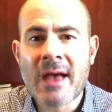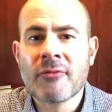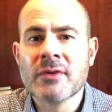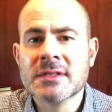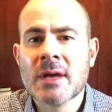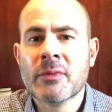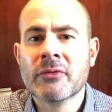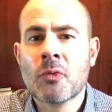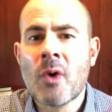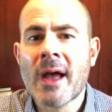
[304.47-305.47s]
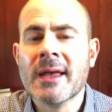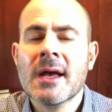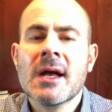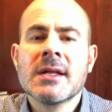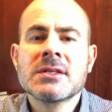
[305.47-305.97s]
every step of the way
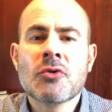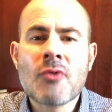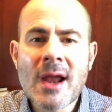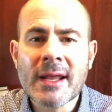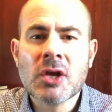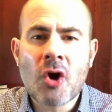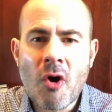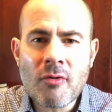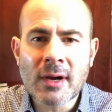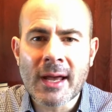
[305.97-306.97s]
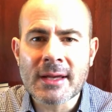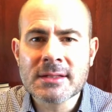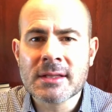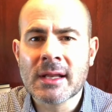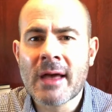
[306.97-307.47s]
directly correlates
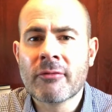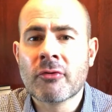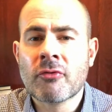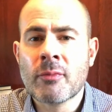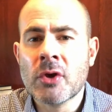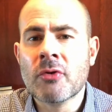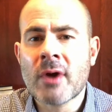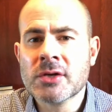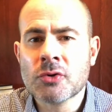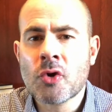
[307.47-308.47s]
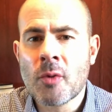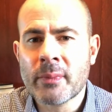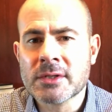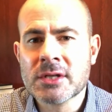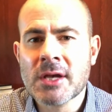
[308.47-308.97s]
to the level of remuneration or
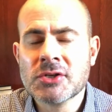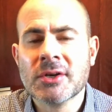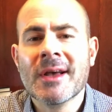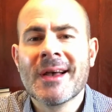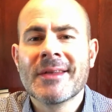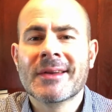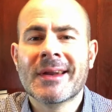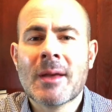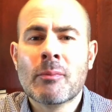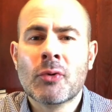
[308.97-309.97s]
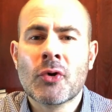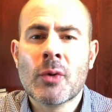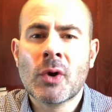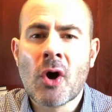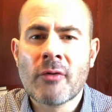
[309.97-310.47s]
compensation that an employer
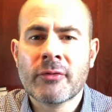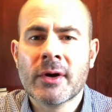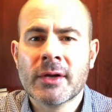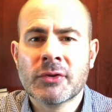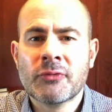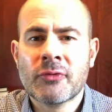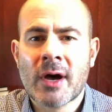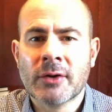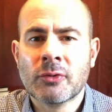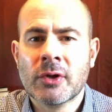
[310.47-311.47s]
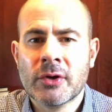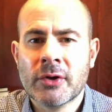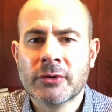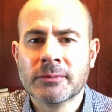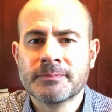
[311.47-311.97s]
will offer at the final
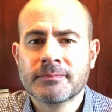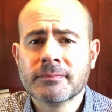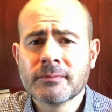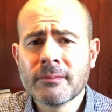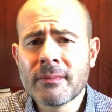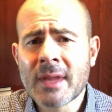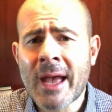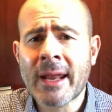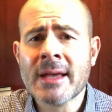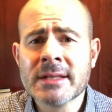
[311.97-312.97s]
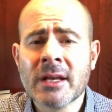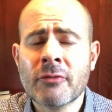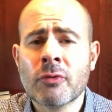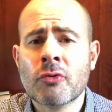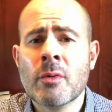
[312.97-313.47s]
hurdle. Any
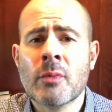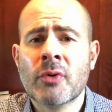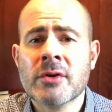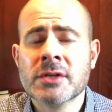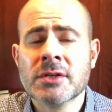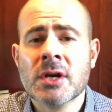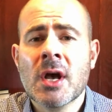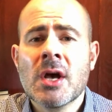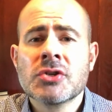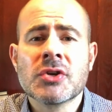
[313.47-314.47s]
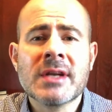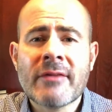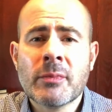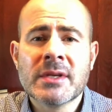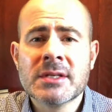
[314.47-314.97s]
executive recruitment process should
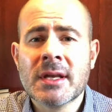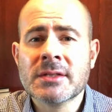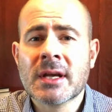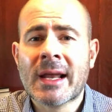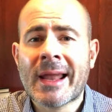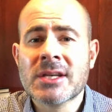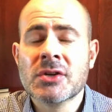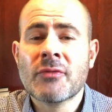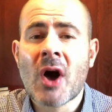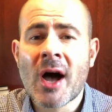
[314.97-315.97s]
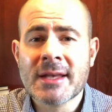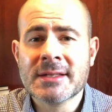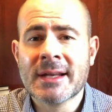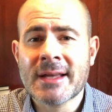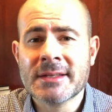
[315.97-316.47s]
never be seen as a collection of
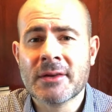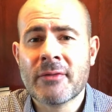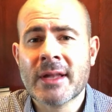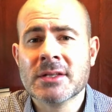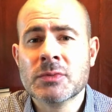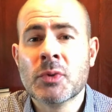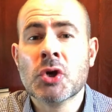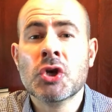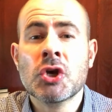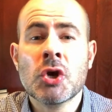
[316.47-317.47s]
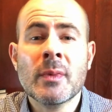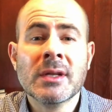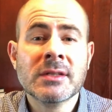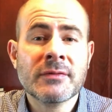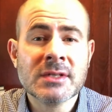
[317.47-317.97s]
isolated events, but
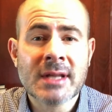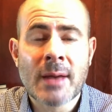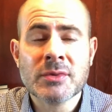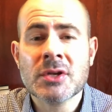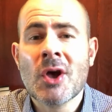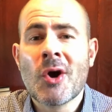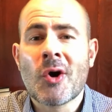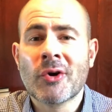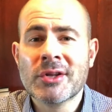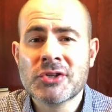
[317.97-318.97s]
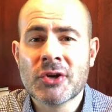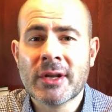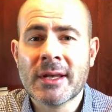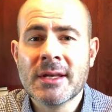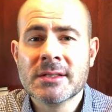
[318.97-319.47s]
cumulative steps on a
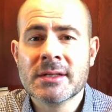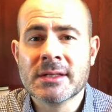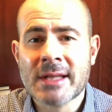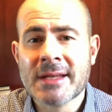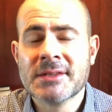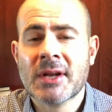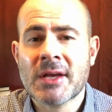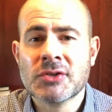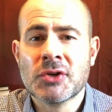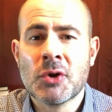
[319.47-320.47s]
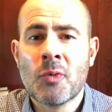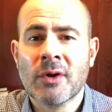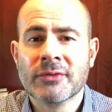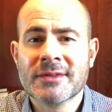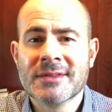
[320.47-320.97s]
journey to the destination you
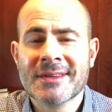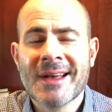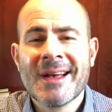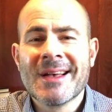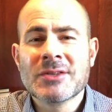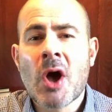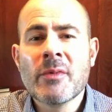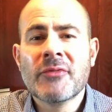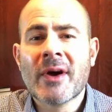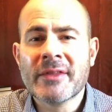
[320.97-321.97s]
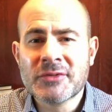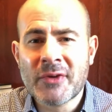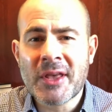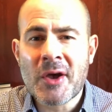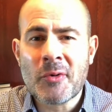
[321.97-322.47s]
want. So I hope you found this
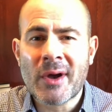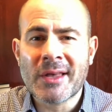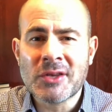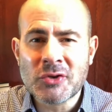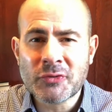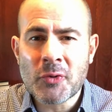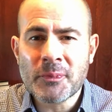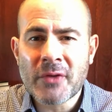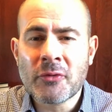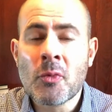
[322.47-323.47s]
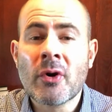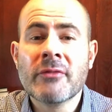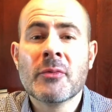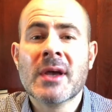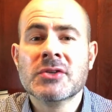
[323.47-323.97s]
video useful. For more
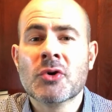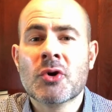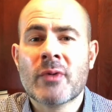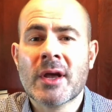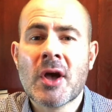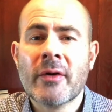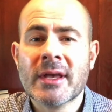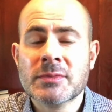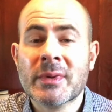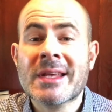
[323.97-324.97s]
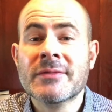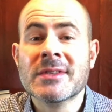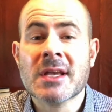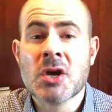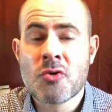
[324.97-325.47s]
information on Career Codex, please
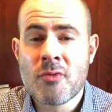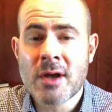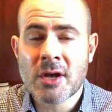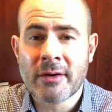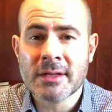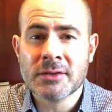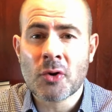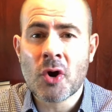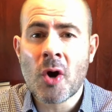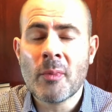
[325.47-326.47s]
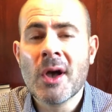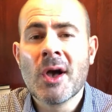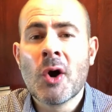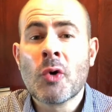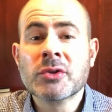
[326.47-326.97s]
visit careercodex.com.
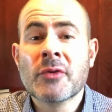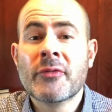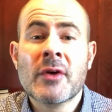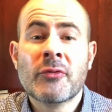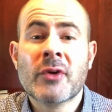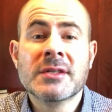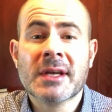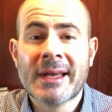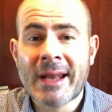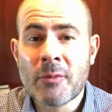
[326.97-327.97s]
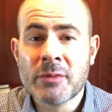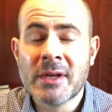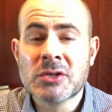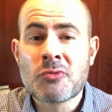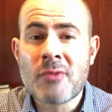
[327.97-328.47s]
Also, feel free to connect with me
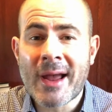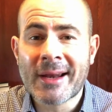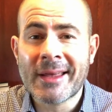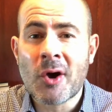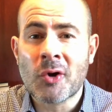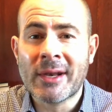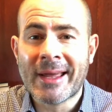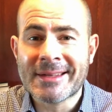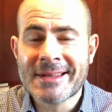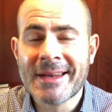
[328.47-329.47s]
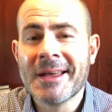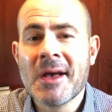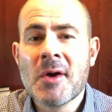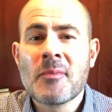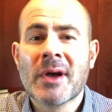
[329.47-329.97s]
directly on LinkedIn.
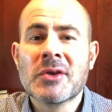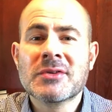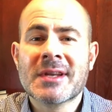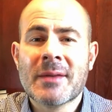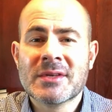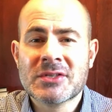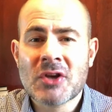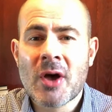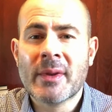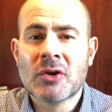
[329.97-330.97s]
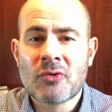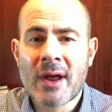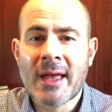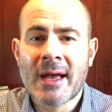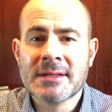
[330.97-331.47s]
My username is Simon
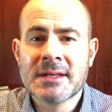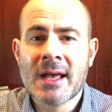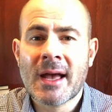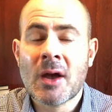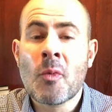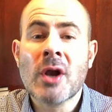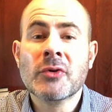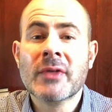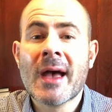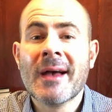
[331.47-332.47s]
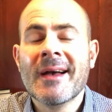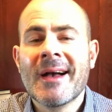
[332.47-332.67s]
Gray ACA. And while you're there,